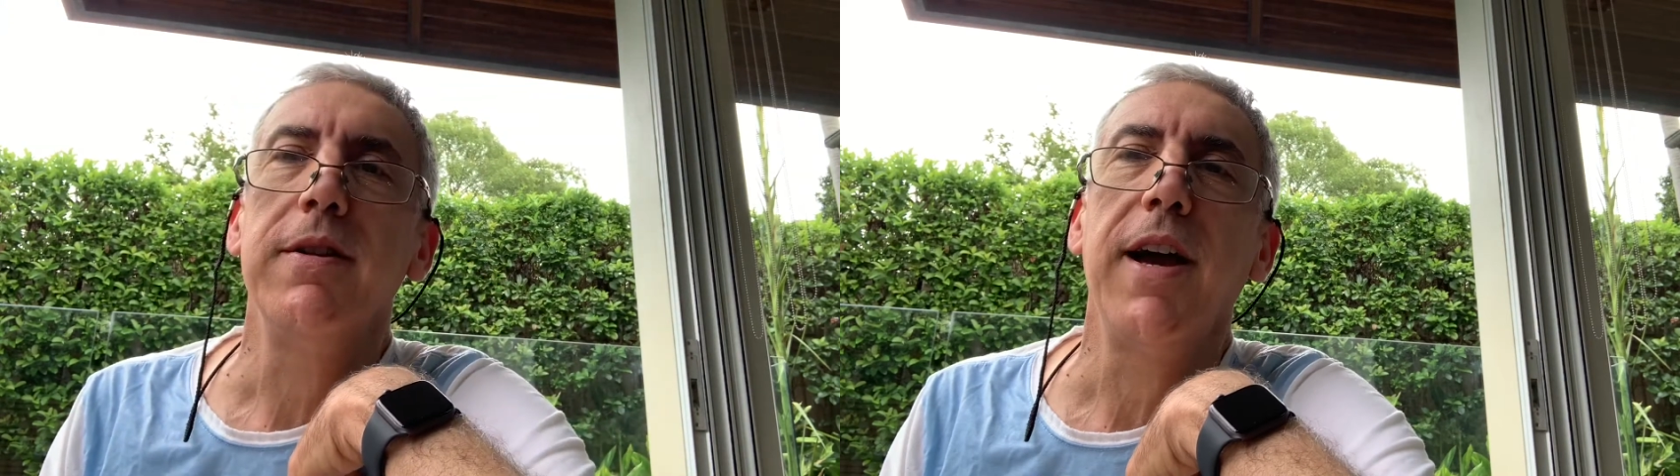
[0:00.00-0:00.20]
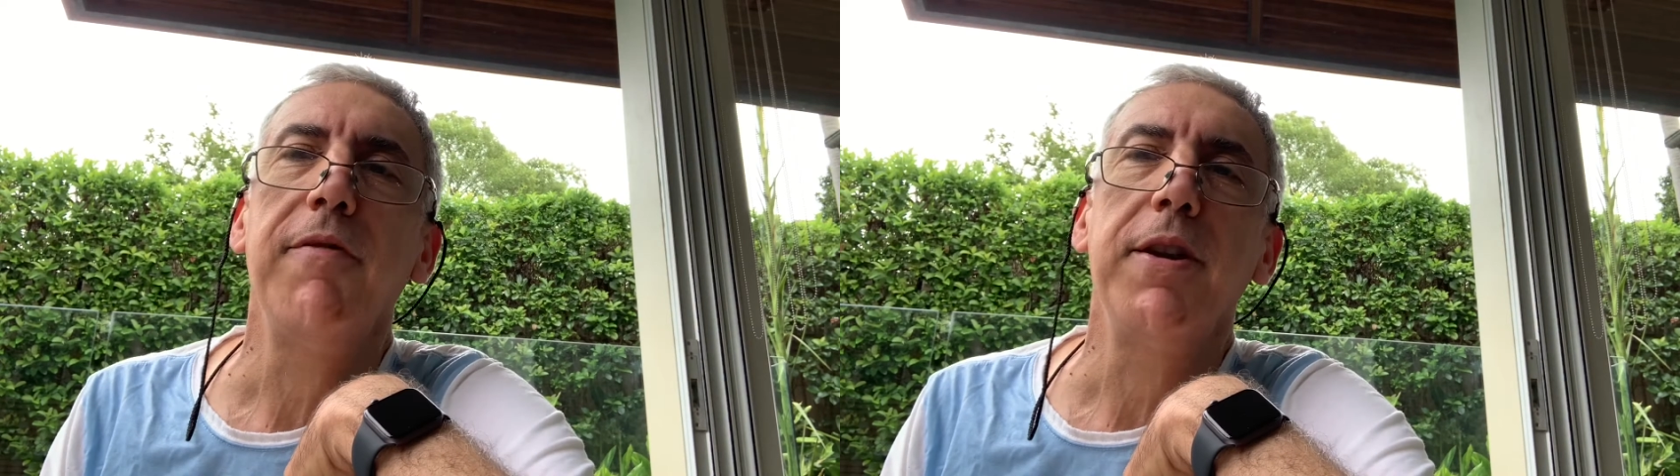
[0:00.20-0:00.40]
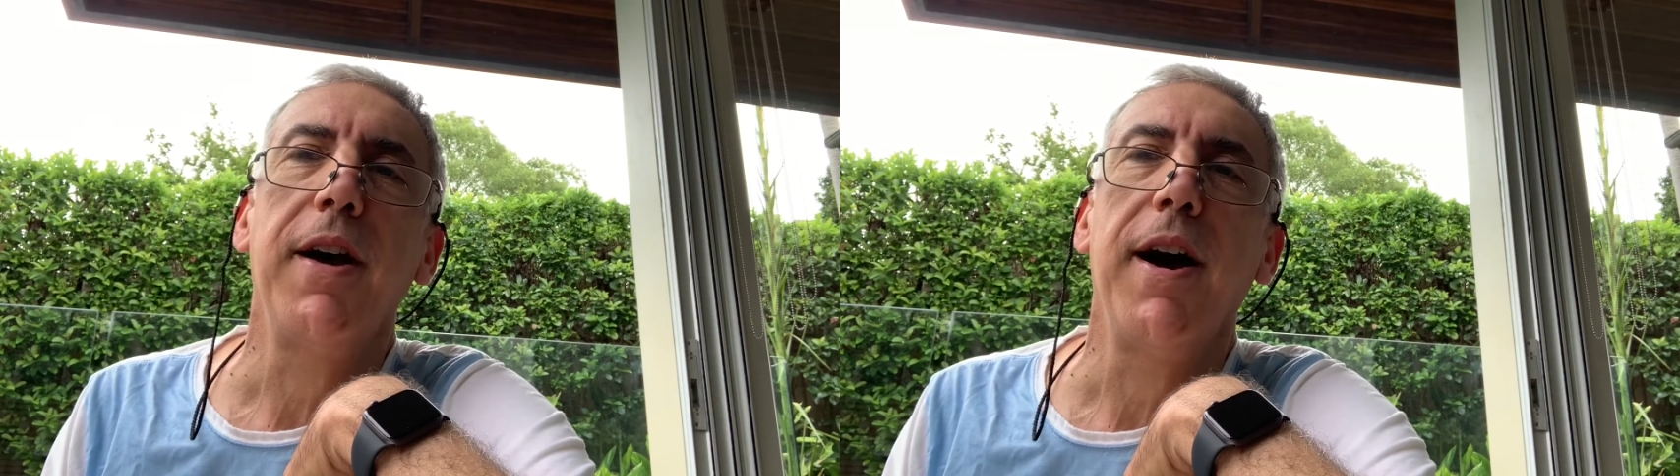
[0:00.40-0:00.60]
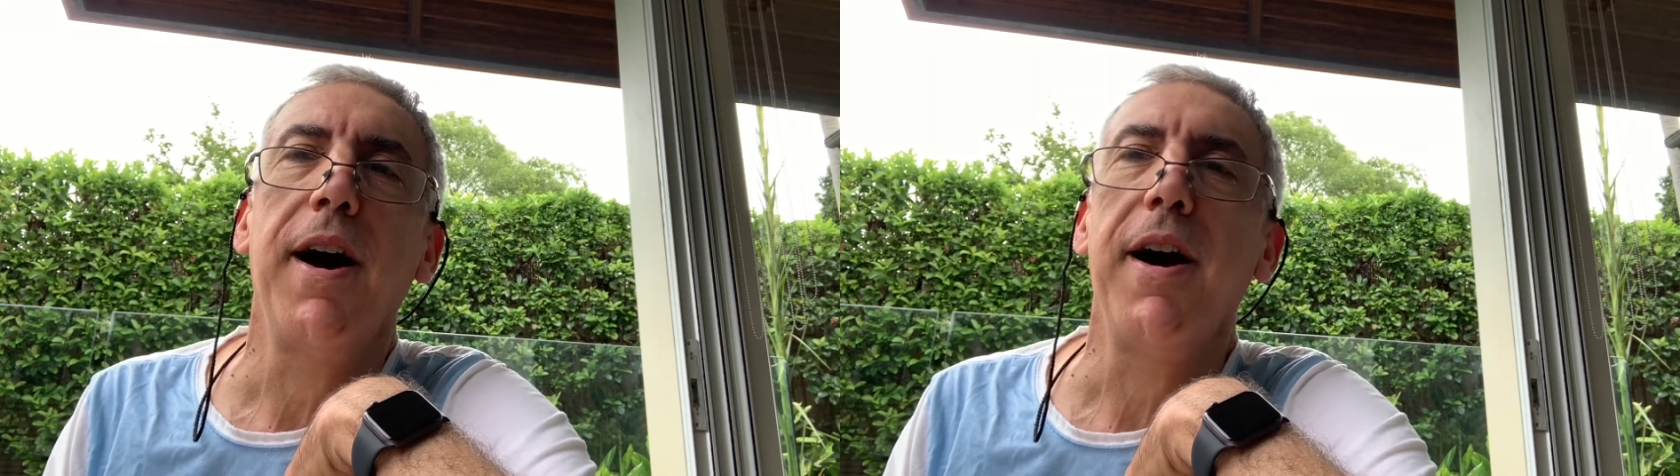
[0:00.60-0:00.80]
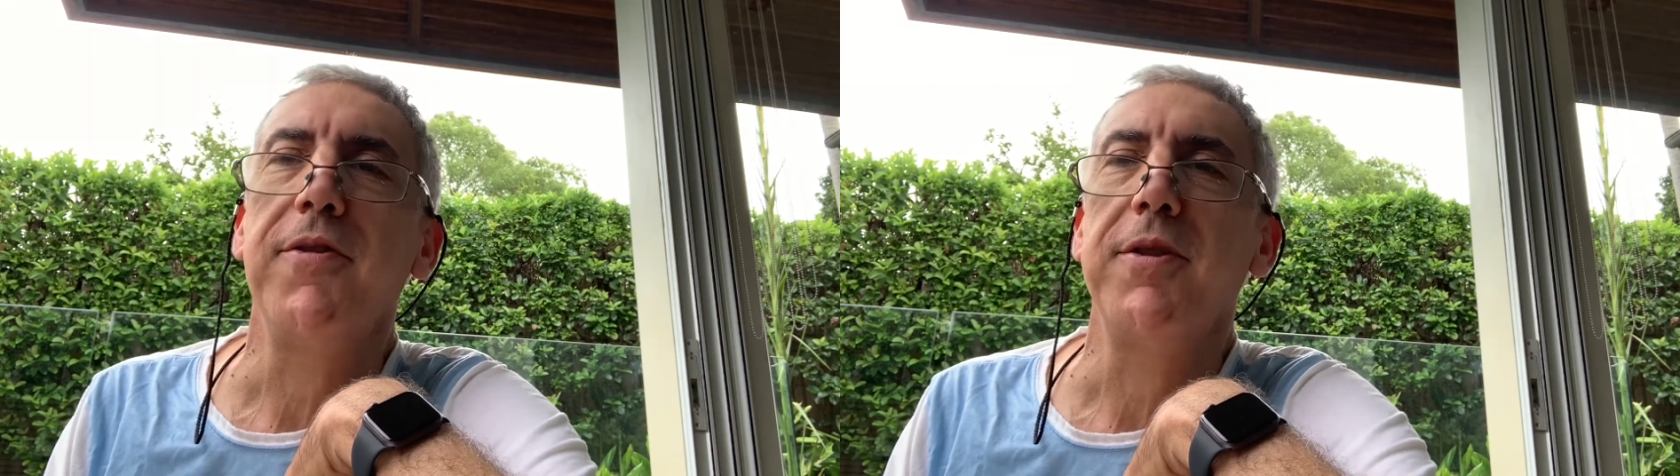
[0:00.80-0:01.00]
have an
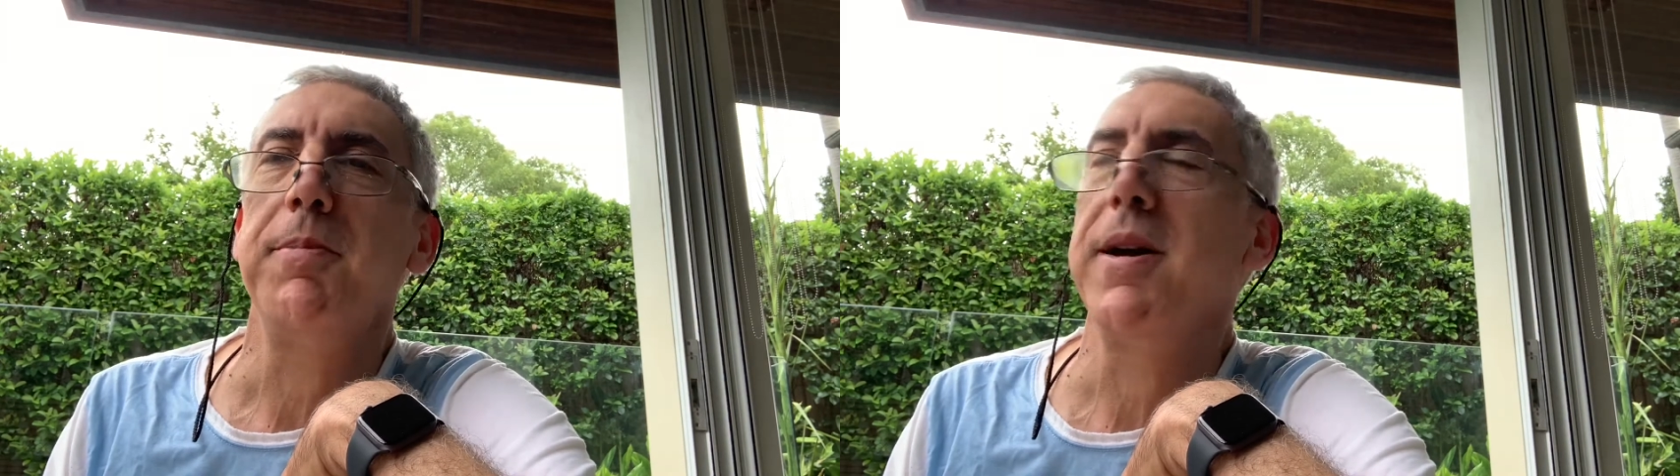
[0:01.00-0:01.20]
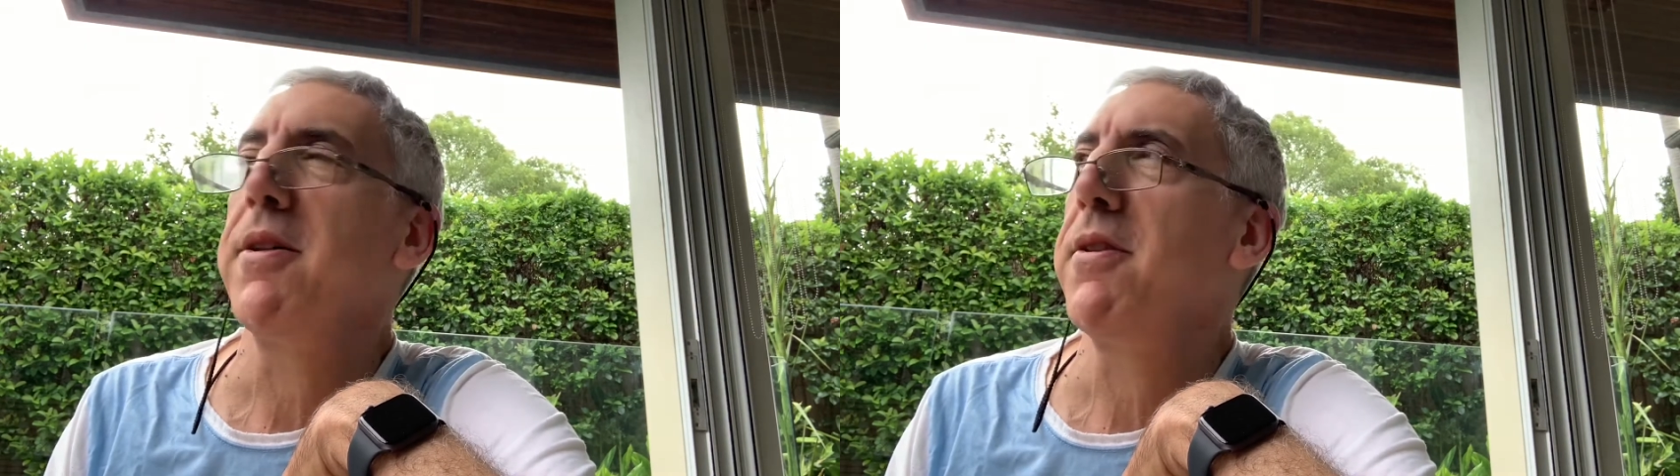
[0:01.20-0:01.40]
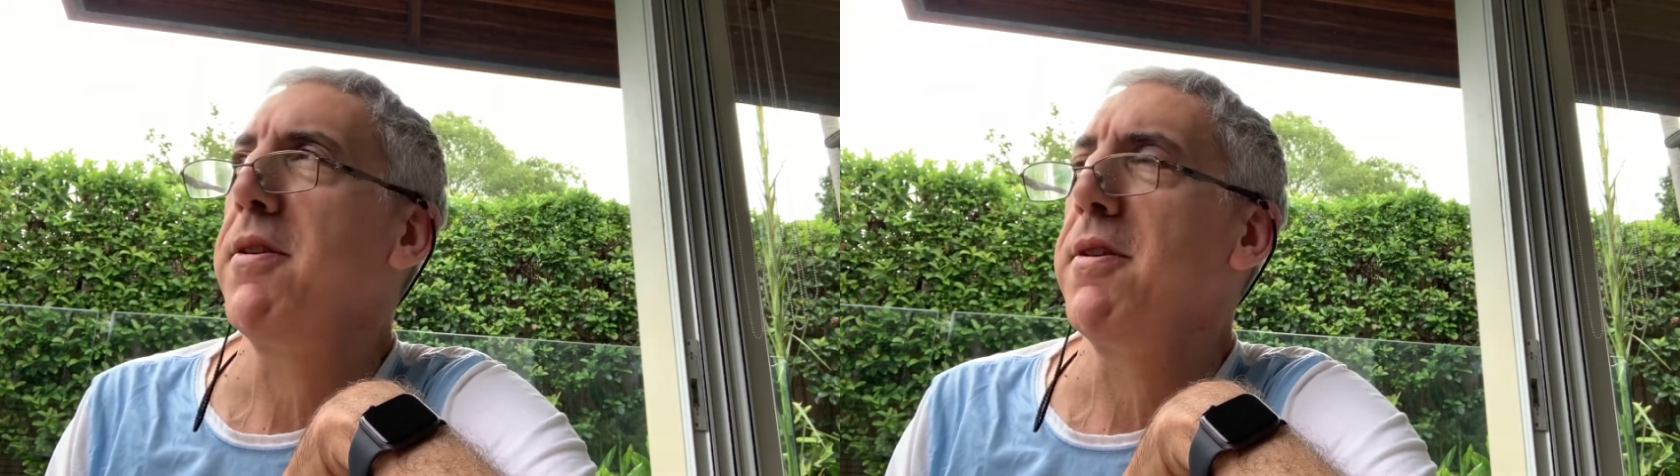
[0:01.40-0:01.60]
aftermath.